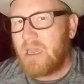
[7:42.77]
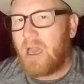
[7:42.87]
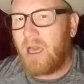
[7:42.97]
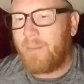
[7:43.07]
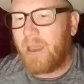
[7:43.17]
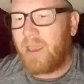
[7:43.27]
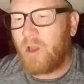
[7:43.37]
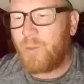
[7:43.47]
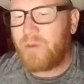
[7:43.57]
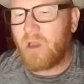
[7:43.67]
Um, I
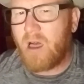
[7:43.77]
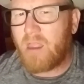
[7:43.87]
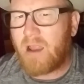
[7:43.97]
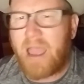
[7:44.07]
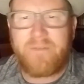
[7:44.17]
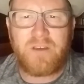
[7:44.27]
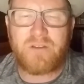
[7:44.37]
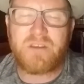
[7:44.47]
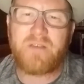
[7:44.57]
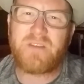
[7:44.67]
hope you all are having
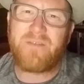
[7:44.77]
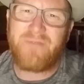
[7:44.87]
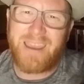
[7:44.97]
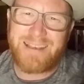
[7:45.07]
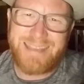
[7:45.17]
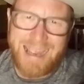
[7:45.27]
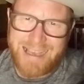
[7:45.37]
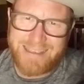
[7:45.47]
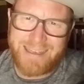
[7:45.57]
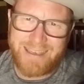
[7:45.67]
yourselves a
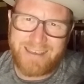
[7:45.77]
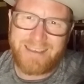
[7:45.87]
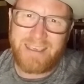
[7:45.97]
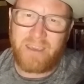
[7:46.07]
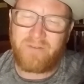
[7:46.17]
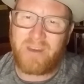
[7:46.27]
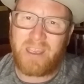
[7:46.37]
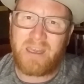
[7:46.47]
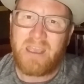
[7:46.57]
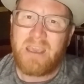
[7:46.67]
fantastic evening.